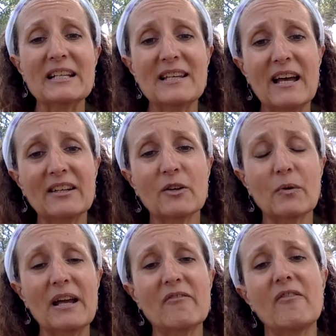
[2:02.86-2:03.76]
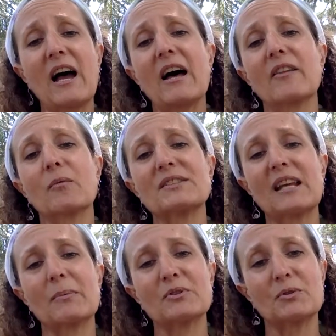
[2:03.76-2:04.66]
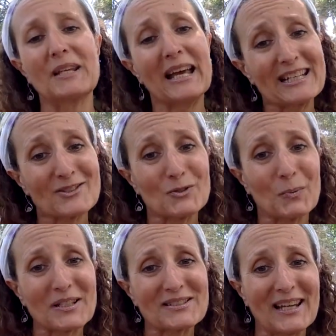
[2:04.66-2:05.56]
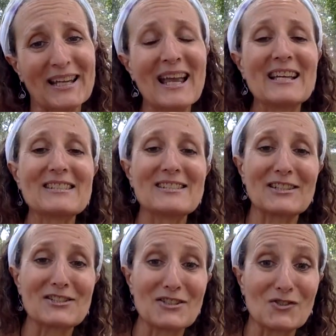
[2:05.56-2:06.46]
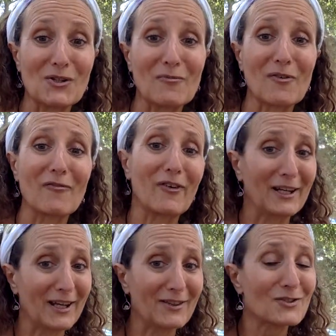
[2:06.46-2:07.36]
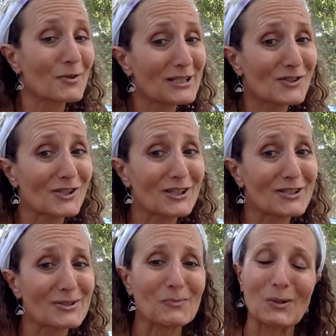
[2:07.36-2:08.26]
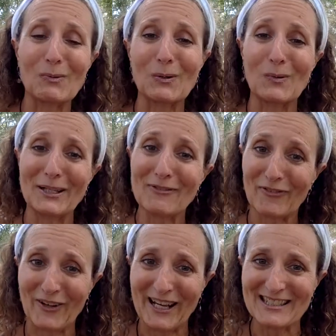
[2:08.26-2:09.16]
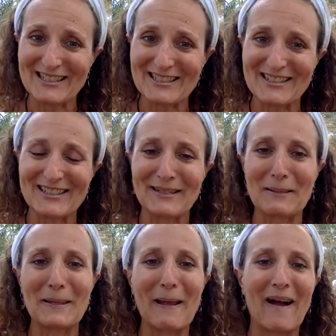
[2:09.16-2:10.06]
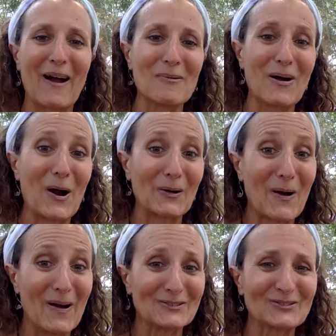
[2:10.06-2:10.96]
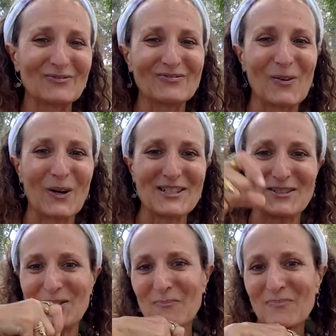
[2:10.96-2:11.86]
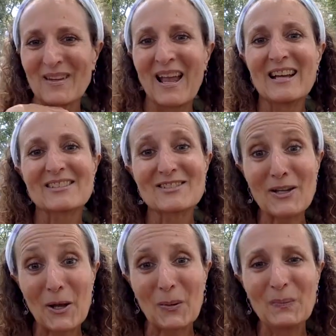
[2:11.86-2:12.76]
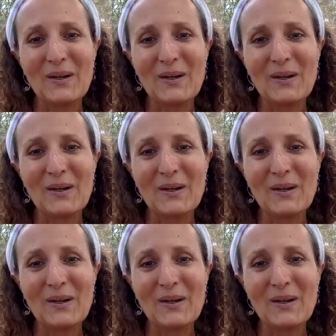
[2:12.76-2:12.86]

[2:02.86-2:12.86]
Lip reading: Italian grandfather was able to get his USA citizenship, from fighting in the trenches in World War I in France and in the Argonne Forest. So,